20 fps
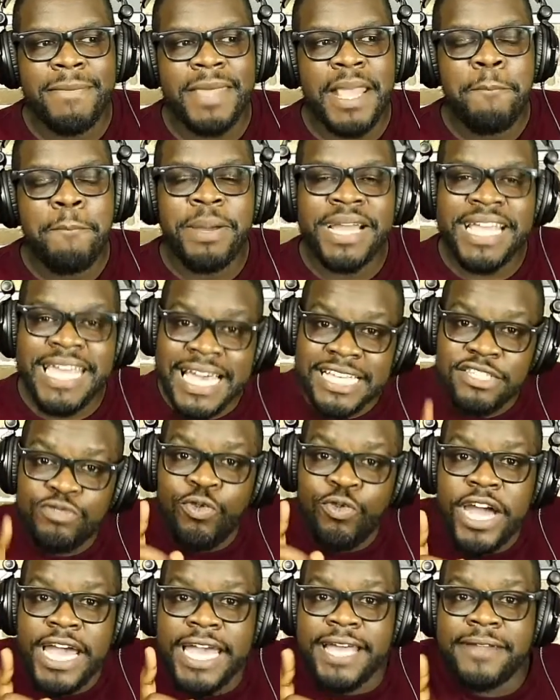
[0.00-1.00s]
But guess
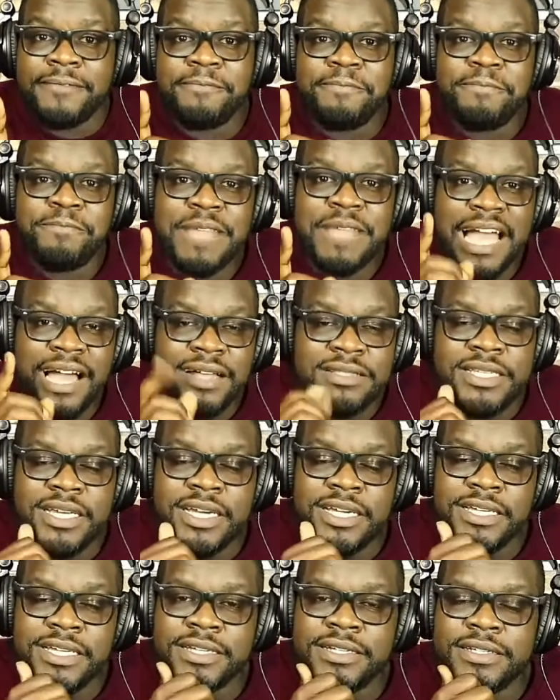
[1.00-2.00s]
what? I'll tell
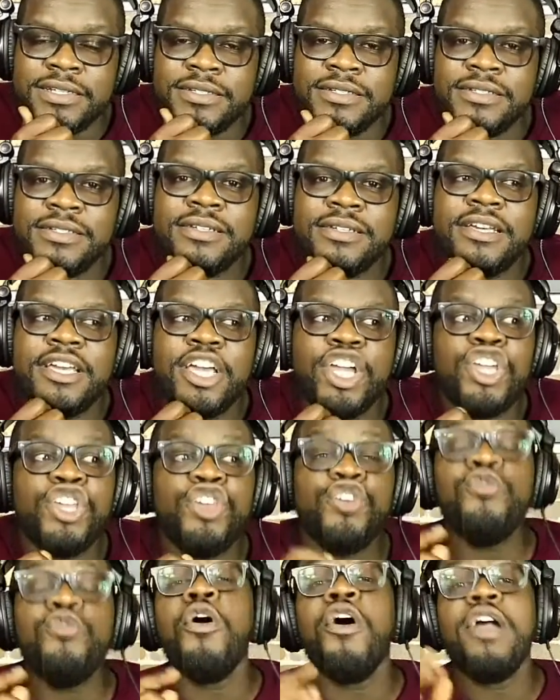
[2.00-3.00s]
you,
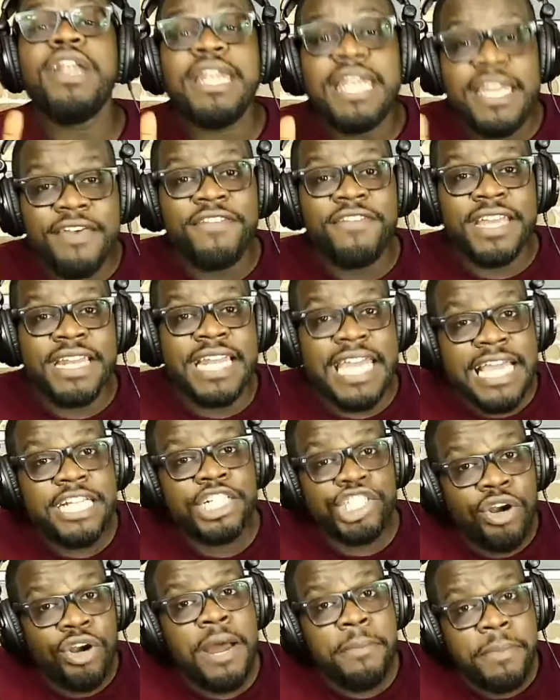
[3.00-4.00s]
you are living in
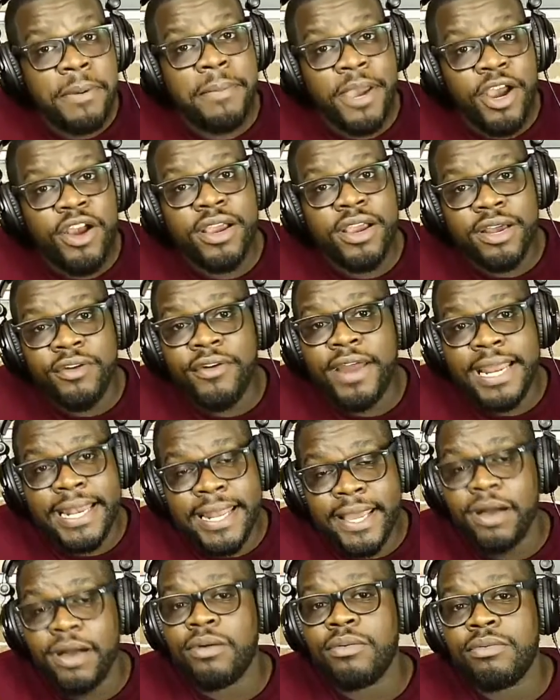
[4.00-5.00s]
Trump America right
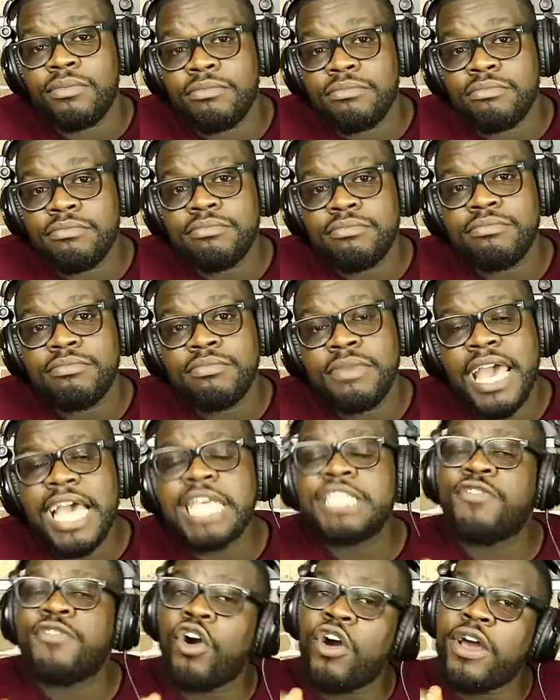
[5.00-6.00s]
now, as
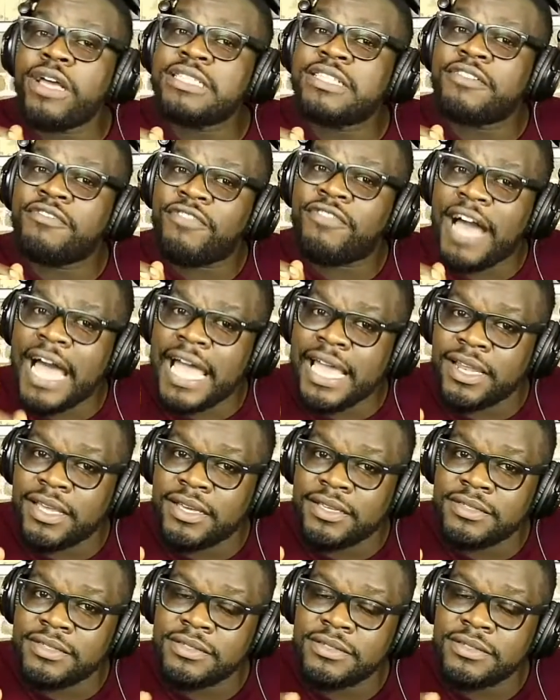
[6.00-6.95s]
far as the violence.